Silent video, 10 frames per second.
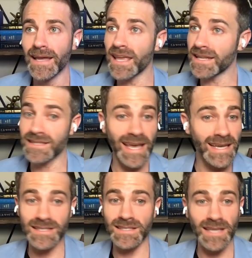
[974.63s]
It
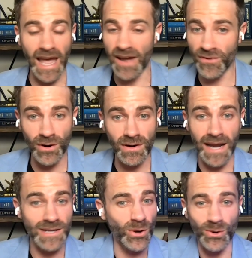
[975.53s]
takes effort.
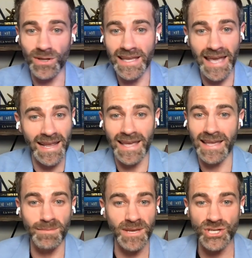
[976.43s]
I totally get it. It
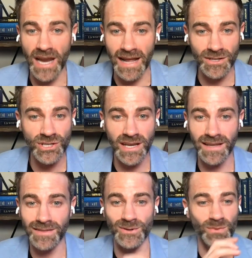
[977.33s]
can be
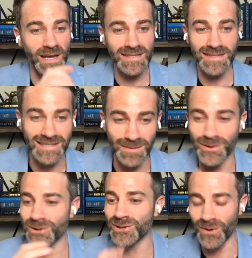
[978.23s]
challenging. There's ways to dip
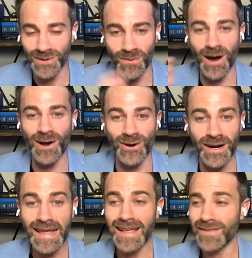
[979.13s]
your toe in the
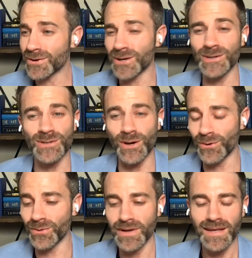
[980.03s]
water. There's
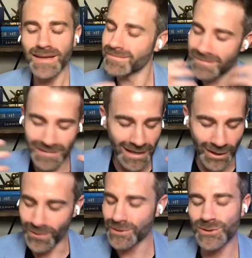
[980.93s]
also,
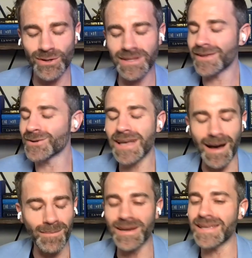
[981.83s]
certainly there's
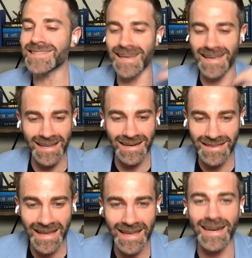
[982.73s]
companies that
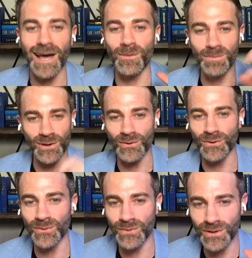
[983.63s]
can help
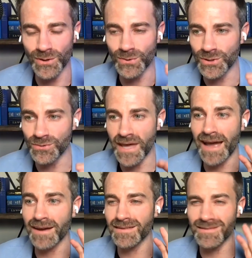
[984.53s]
you do
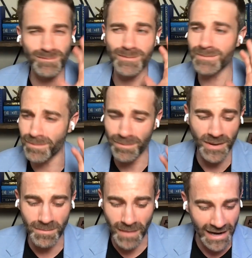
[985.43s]
that.
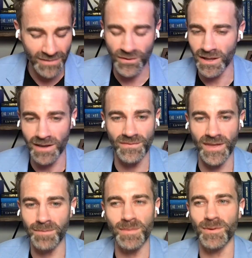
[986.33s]
Be mindful of
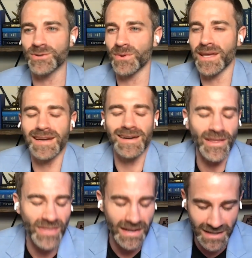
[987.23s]
that people are doing it in an
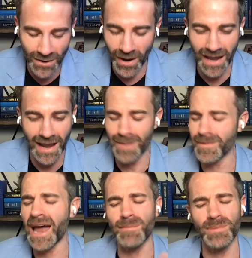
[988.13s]
authentic way. I'm
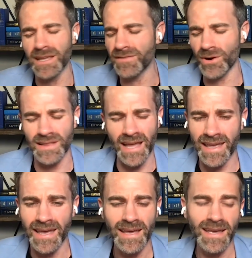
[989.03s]
not a believer in, like,